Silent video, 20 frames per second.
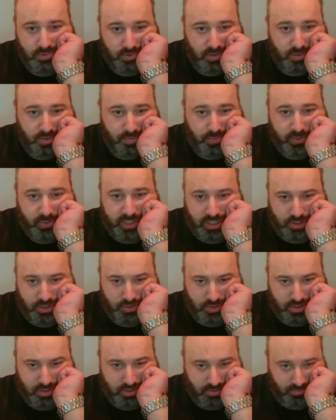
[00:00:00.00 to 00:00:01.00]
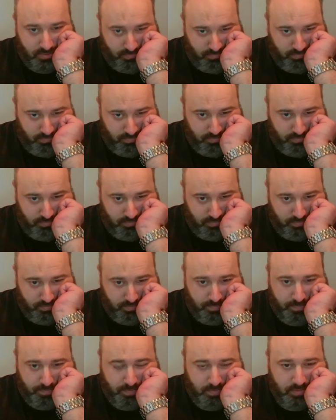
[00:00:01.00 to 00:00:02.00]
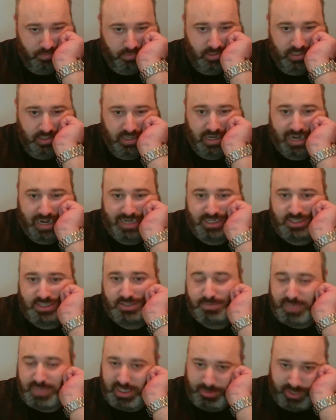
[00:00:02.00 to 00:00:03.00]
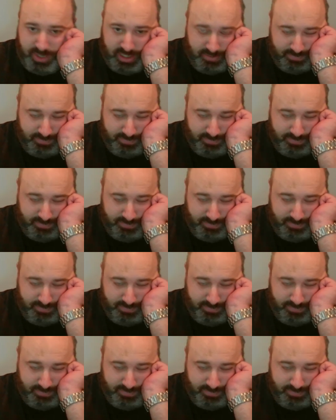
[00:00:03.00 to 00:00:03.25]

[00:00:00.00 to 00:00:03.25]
pretty good knight, maybe.